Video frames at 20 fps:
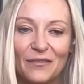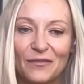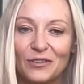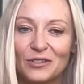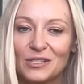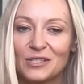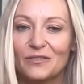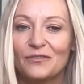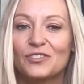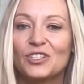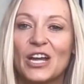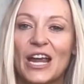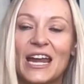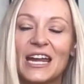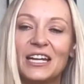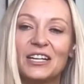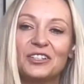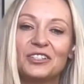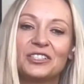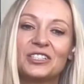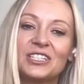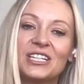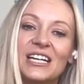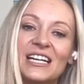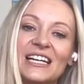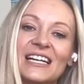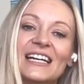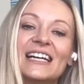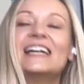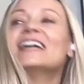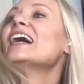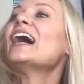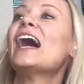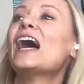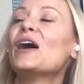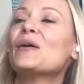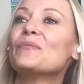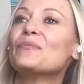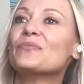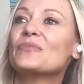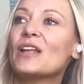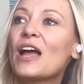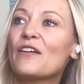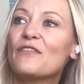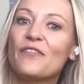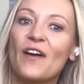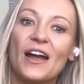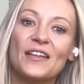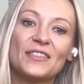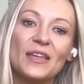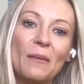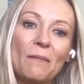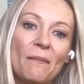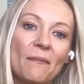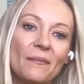levels have changed. I find that